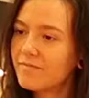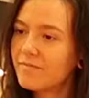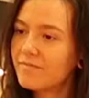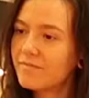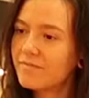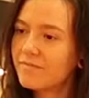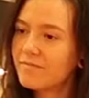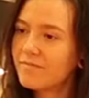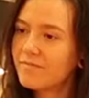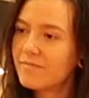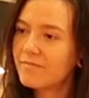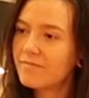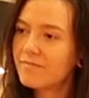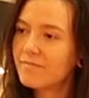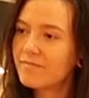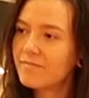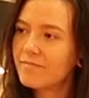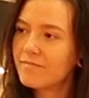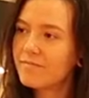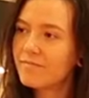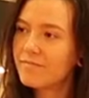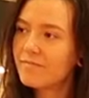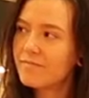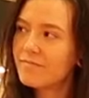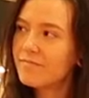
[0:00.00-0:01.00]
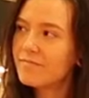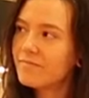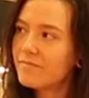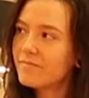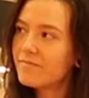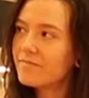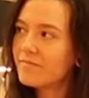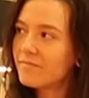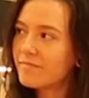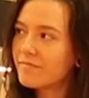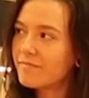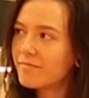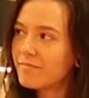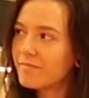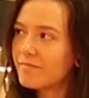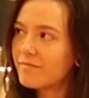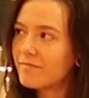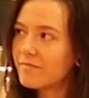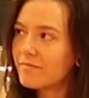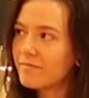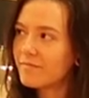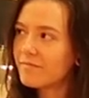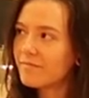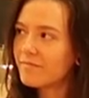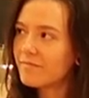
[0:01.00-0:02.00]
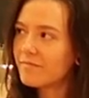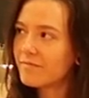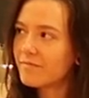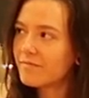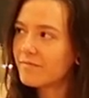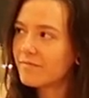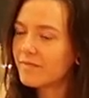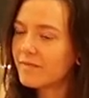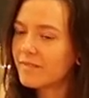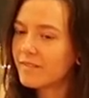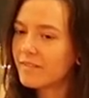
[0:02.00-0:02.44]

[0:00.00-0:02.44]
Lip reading: No words are spoken by the person on screen.